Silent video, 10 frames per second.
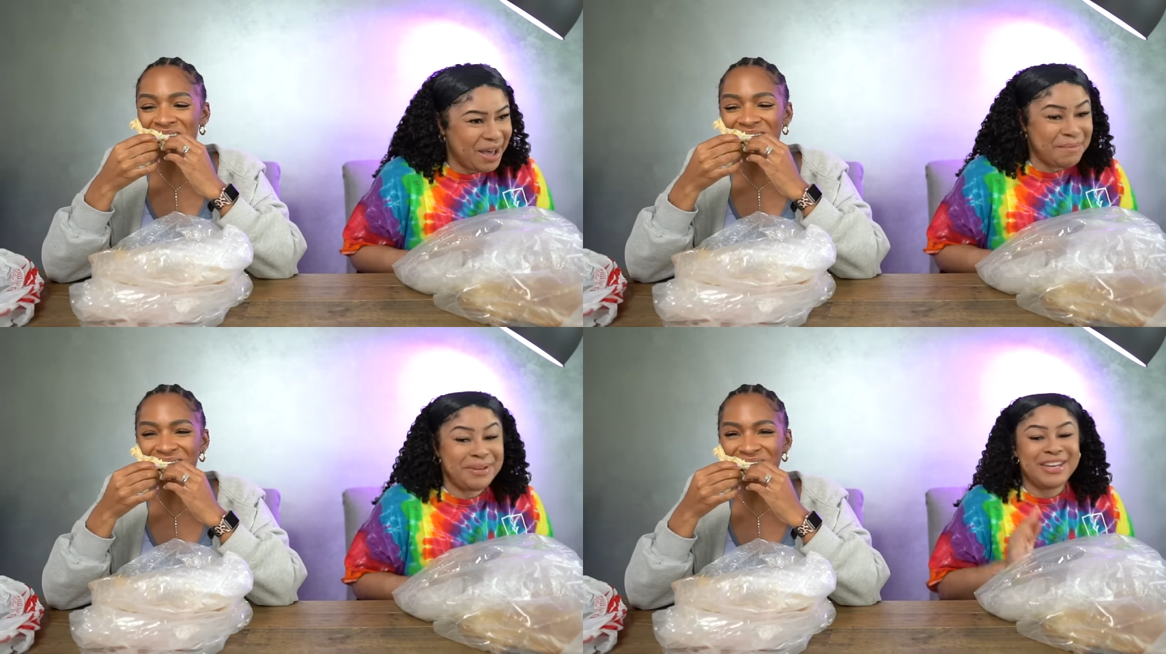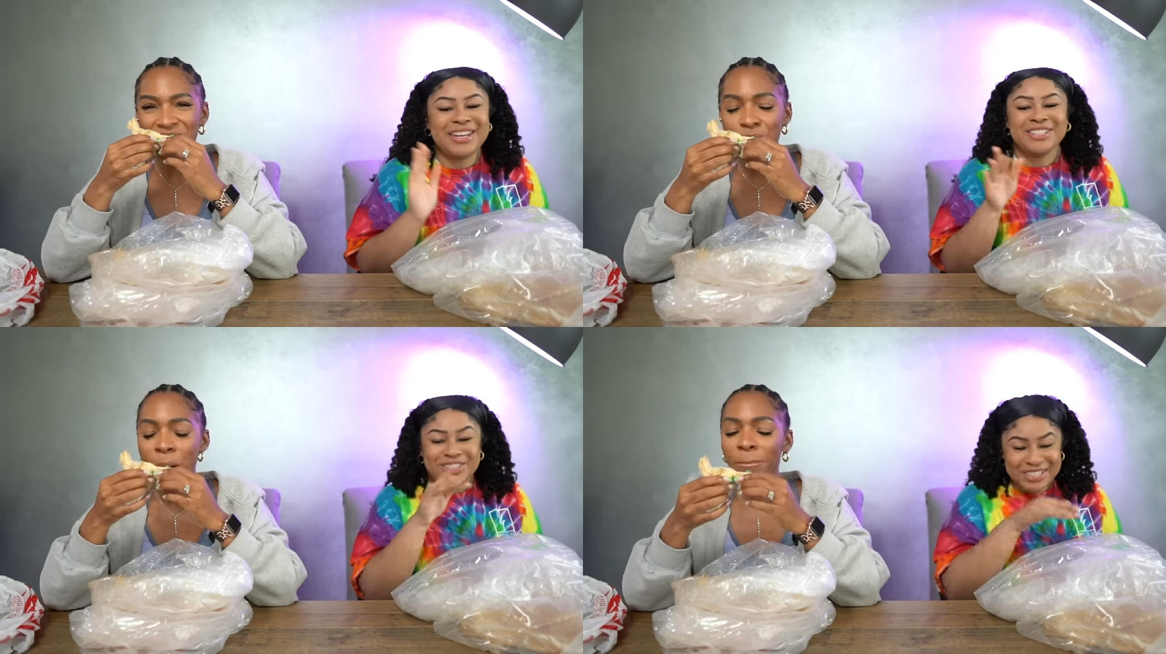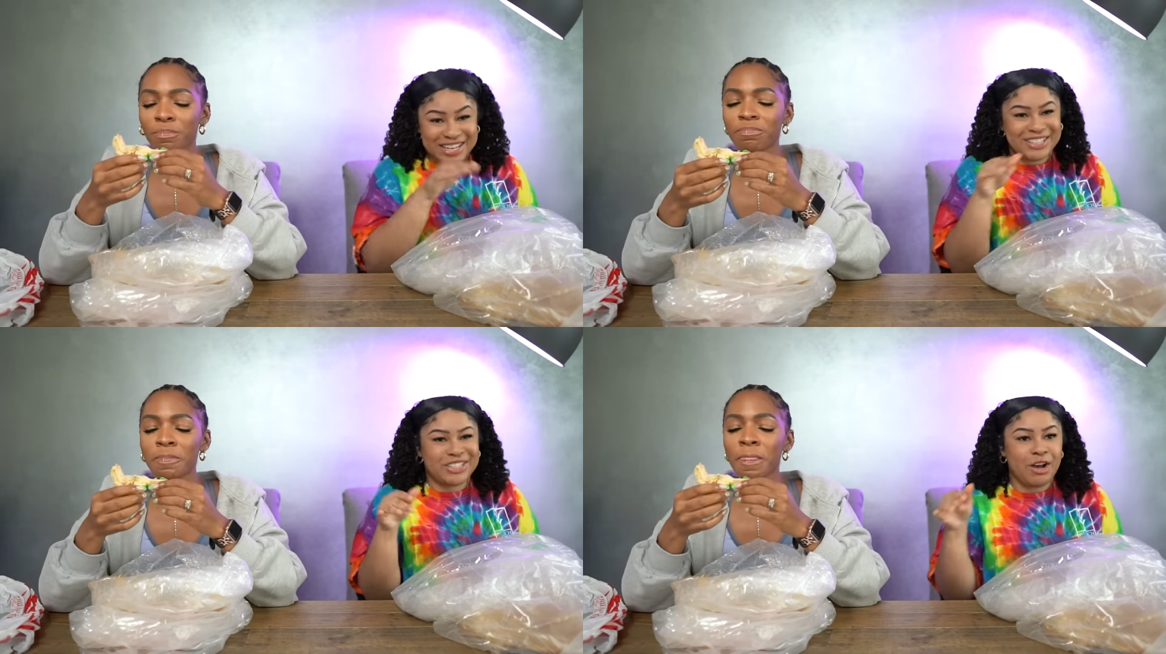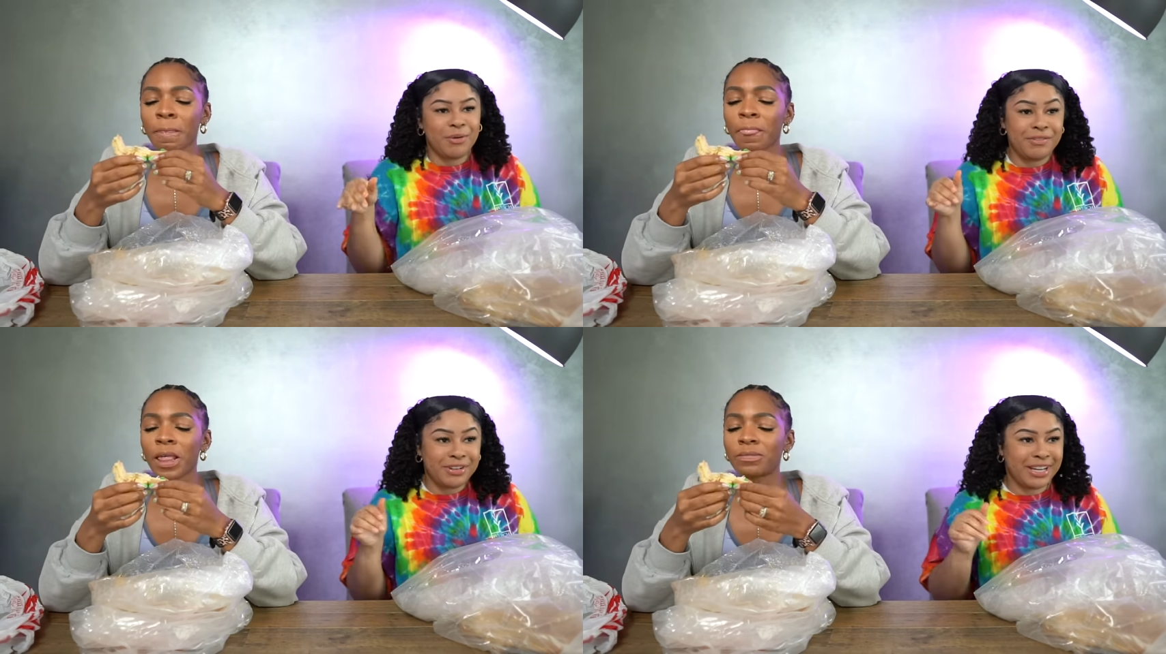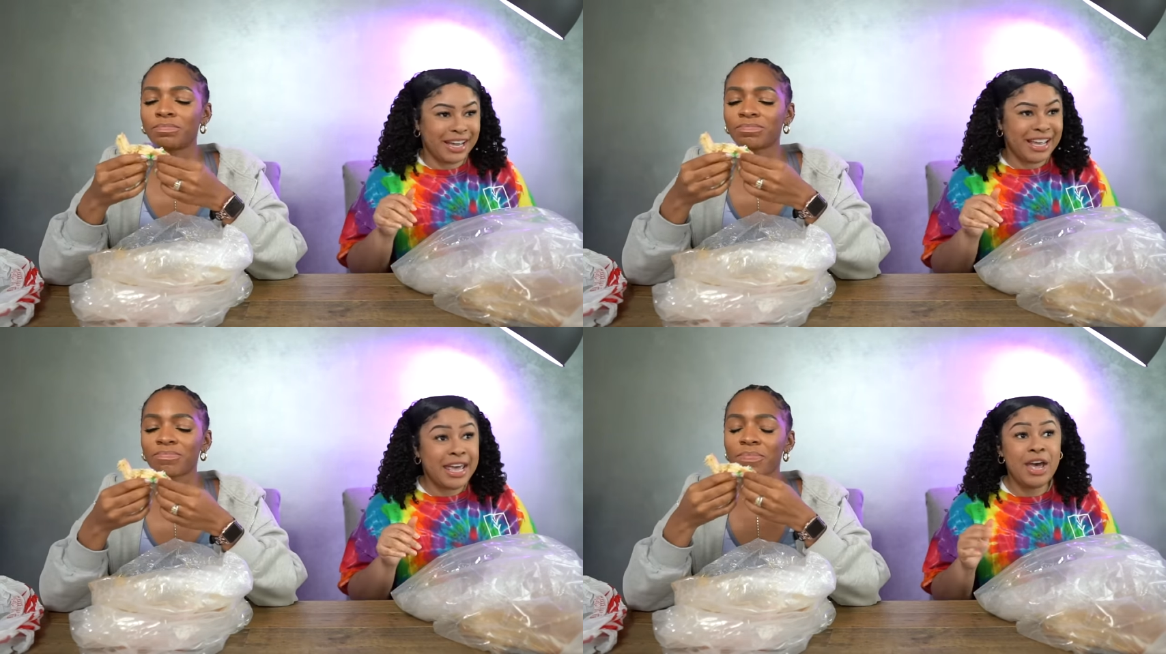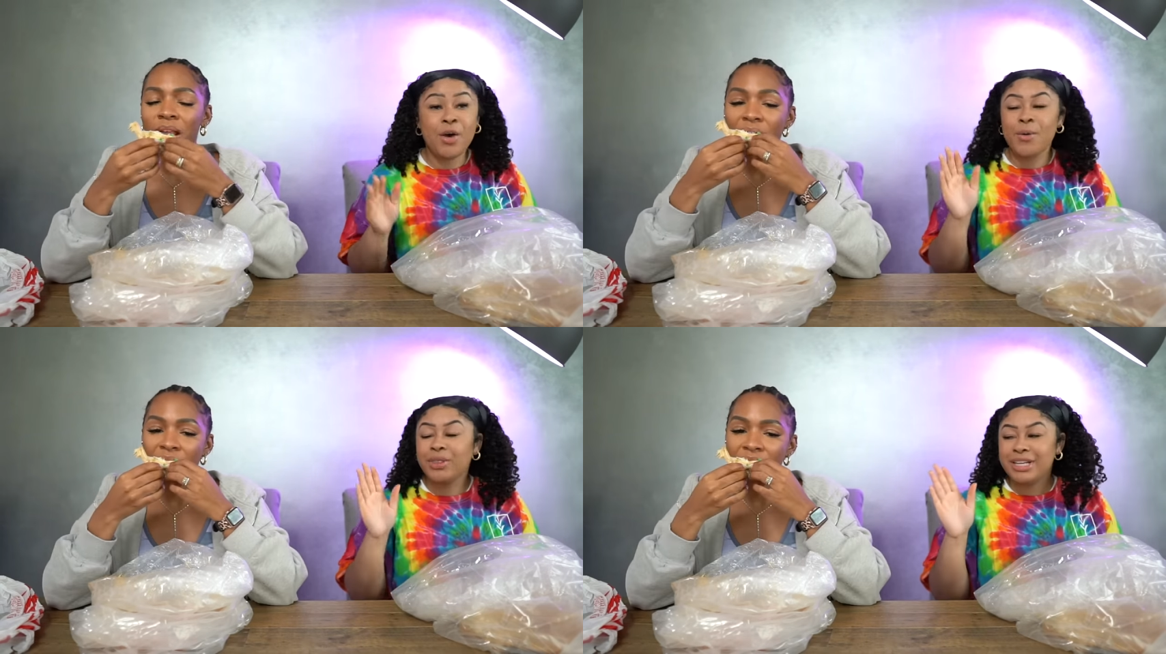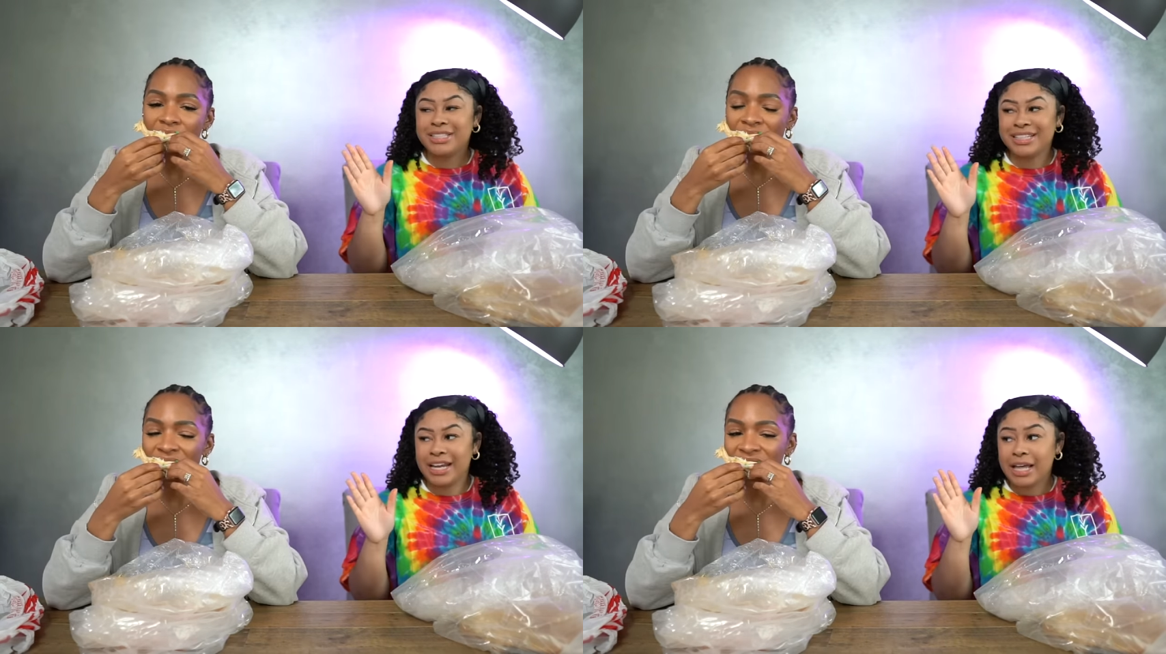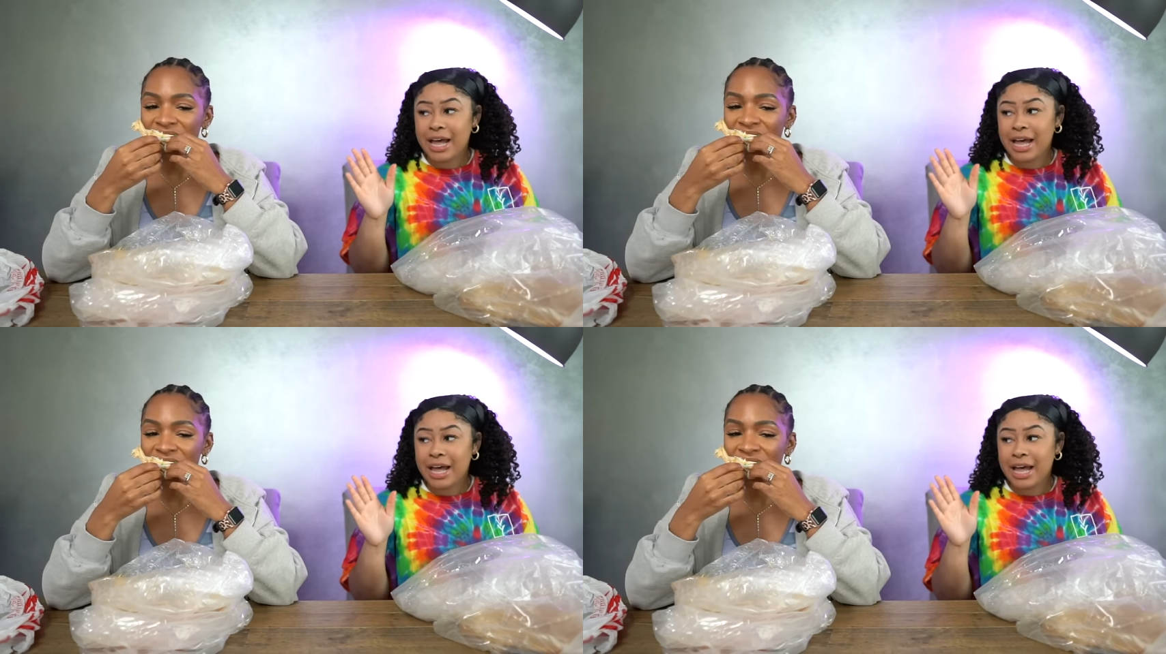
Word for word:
Speaker 1: I'm gonna need you to take a shower every day. Listen, at